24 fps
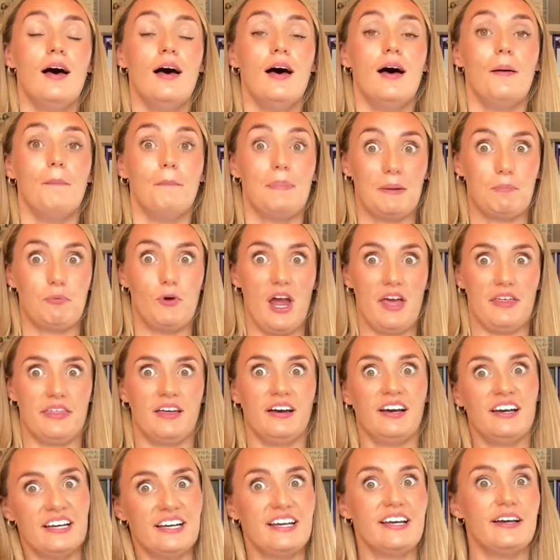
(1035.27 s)
Big breath,
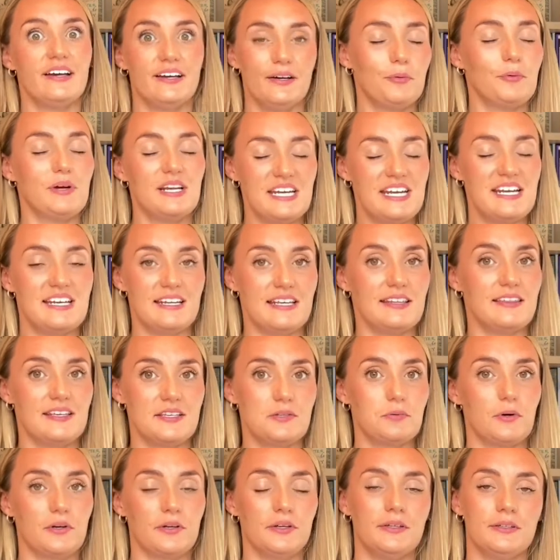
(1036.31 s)
we need it in this
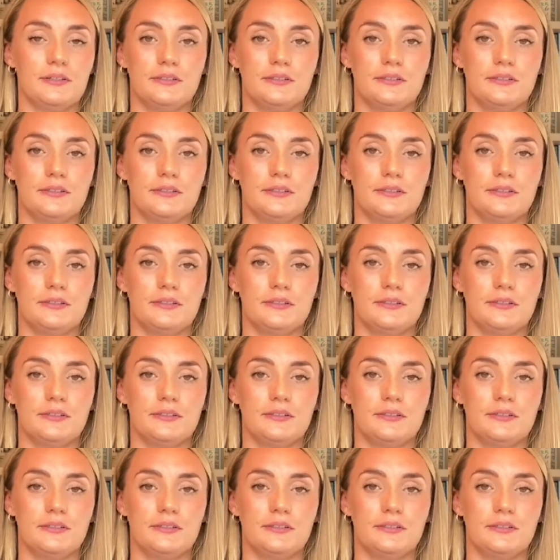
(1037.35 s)
one.